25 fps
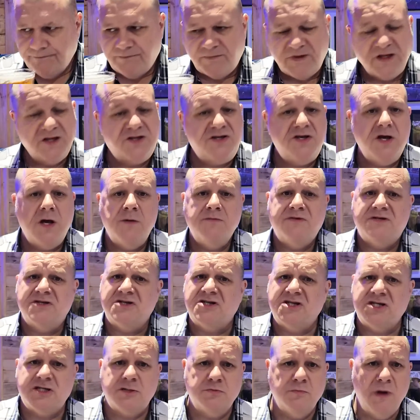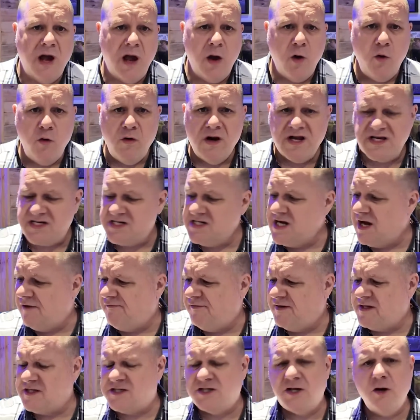In terms of smell, there's
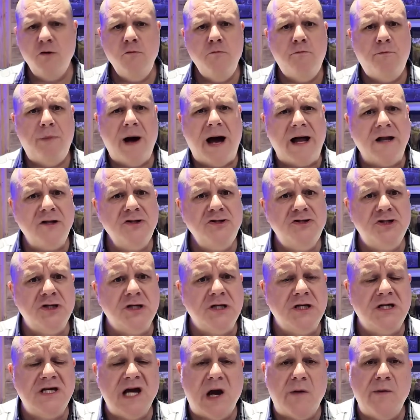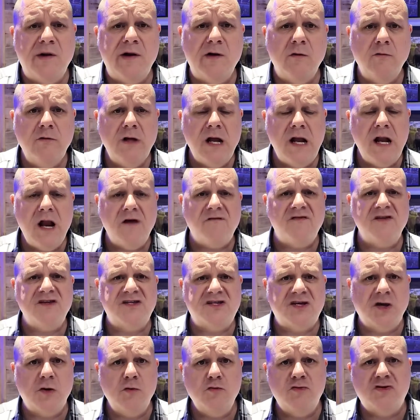nothing too pungent going on there, nothing
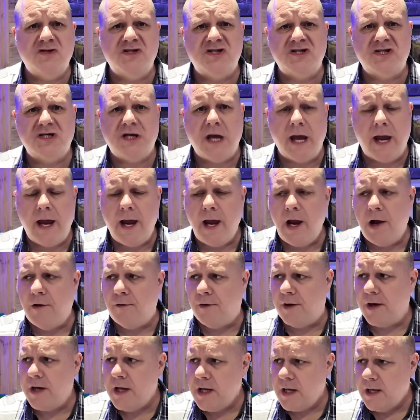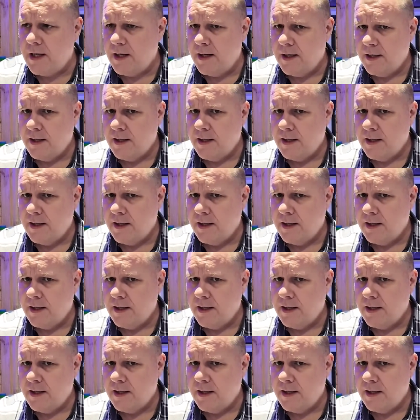too scary.